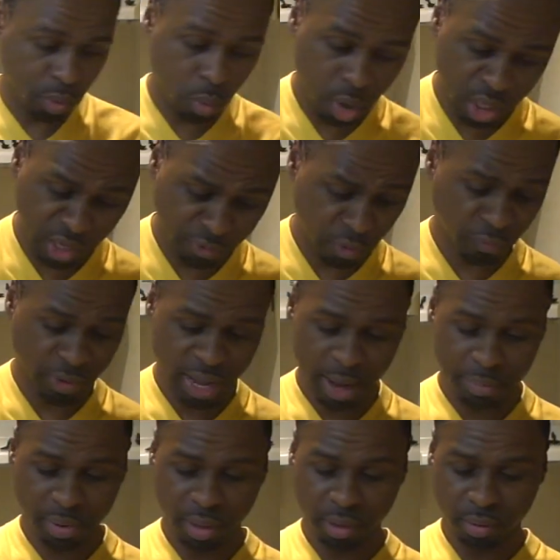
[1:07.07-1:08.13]
wonderful
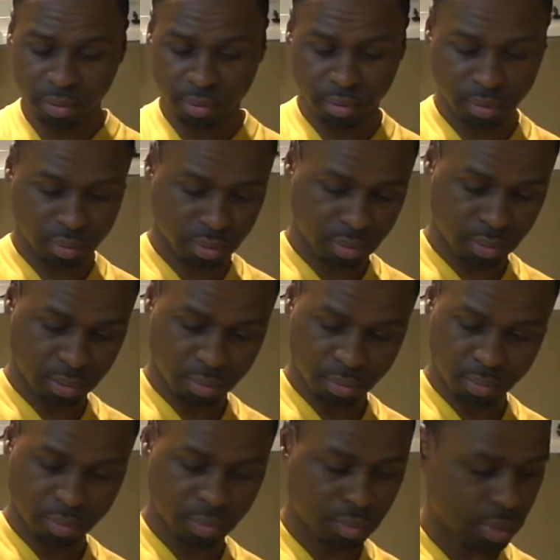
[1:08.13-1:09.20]
family.
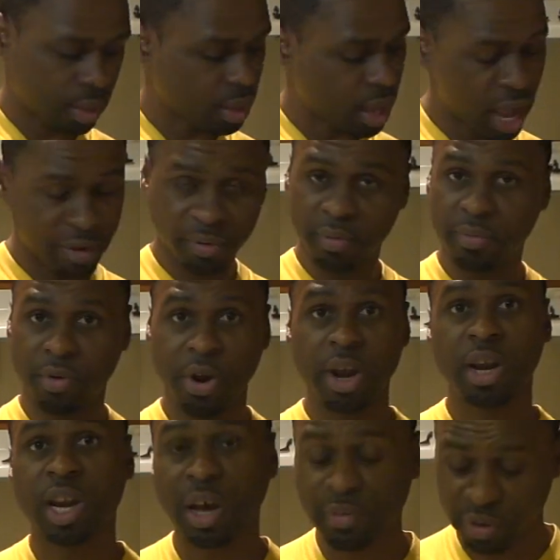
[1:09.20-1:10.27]
Have a very
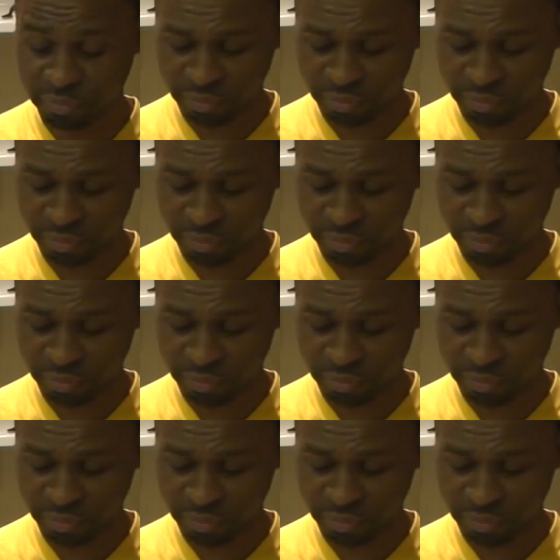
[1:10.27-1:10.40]
loving